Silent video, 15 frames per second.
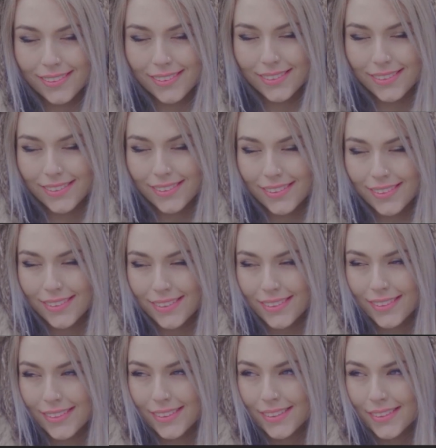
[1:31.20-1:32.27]

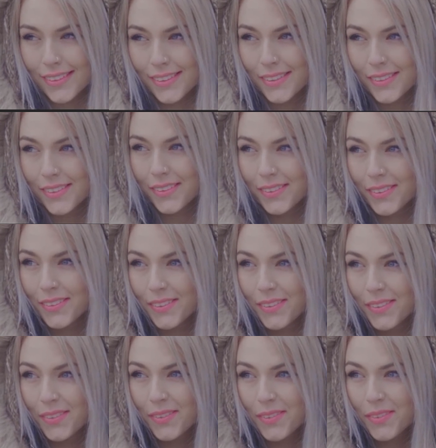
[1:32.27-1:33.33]

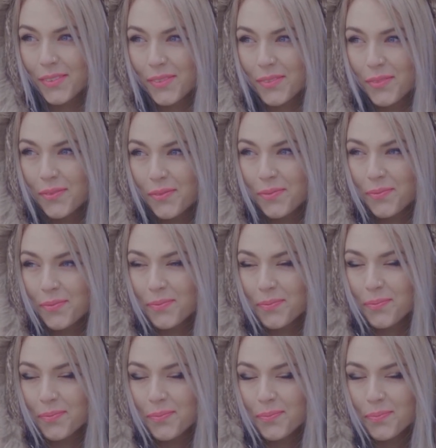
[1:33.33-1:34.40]

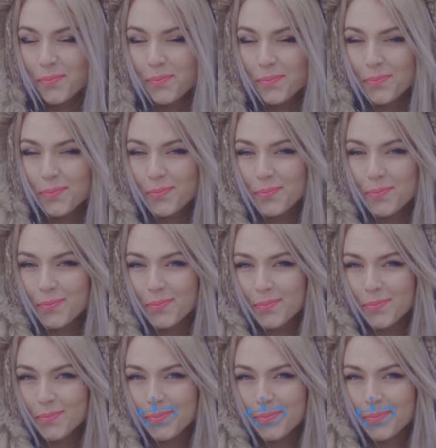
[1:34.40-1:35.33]
Nobody speaks.